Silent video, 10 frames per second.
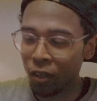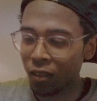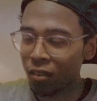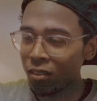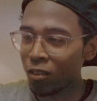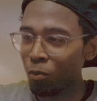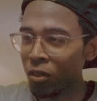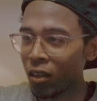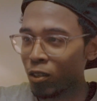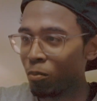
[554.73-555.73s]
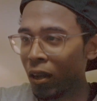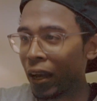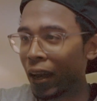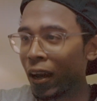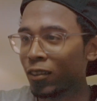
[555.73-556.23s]
Because to me, as a
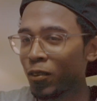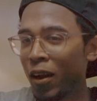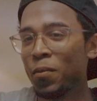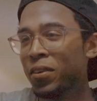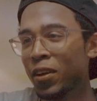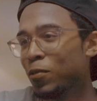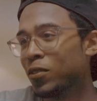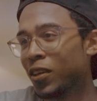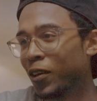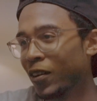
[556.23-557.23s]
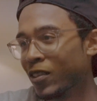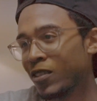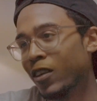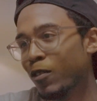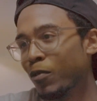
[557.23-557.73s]
black actor, I would never take a
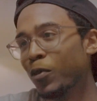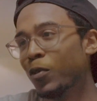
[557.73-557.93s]
slave role.